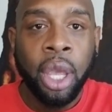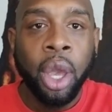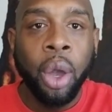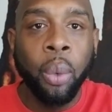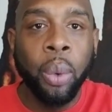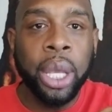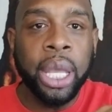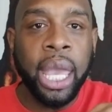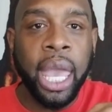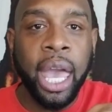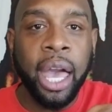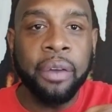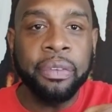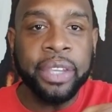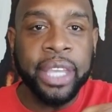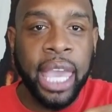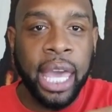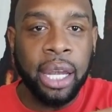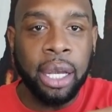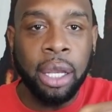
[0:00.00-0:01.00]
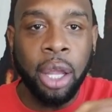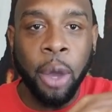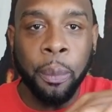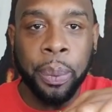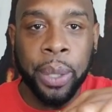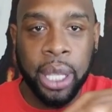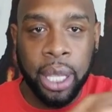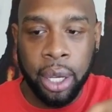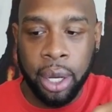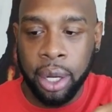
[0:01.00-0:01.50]
we have cantaloupe
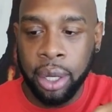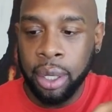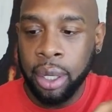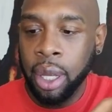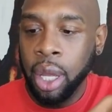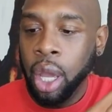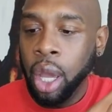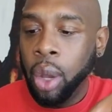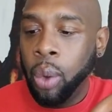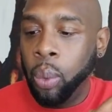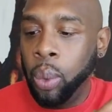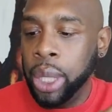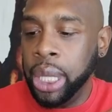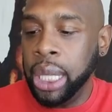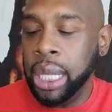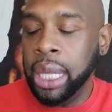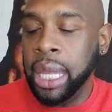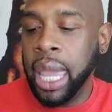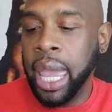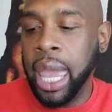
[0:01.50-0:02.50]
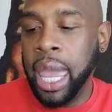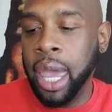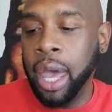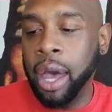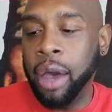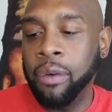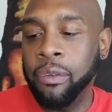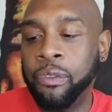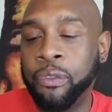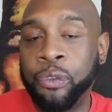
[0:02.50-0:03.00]
here, we
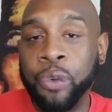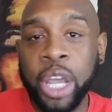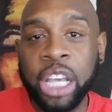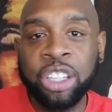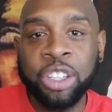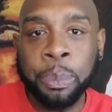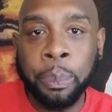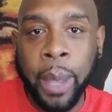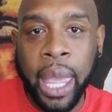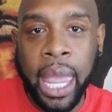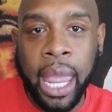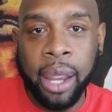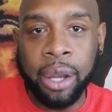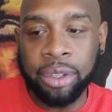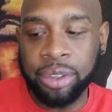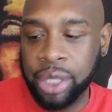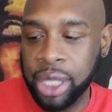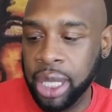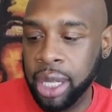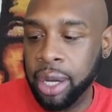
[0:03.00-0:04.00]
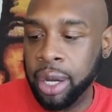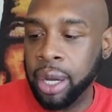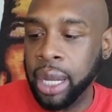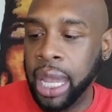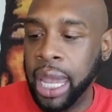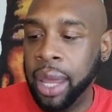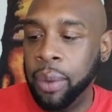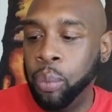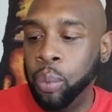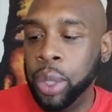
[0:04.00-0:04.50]
have fresh pears here,
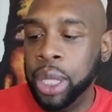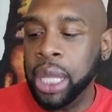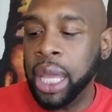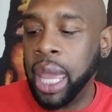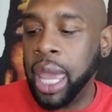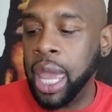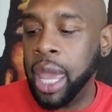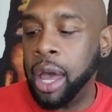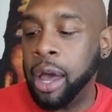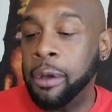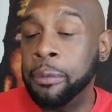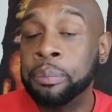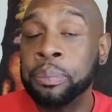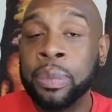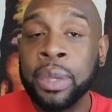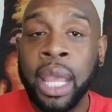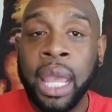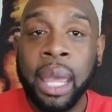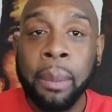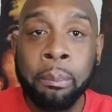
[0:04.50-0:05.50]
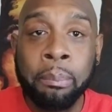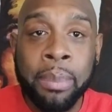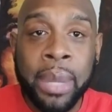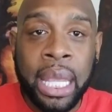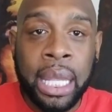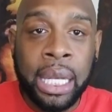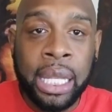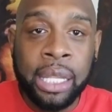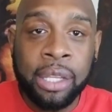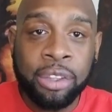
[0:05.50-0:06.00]
and we have
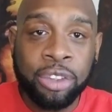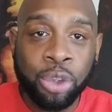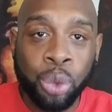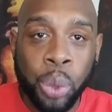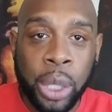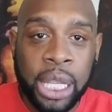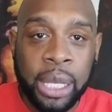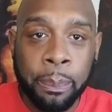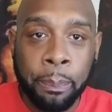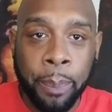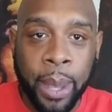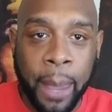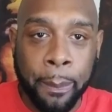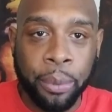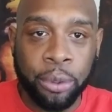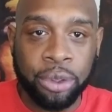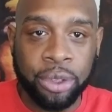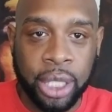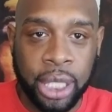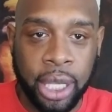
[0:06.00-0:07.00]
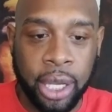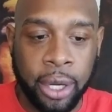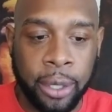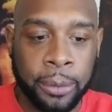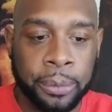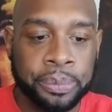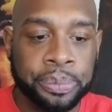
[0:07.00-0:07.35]
many sweet peppers here.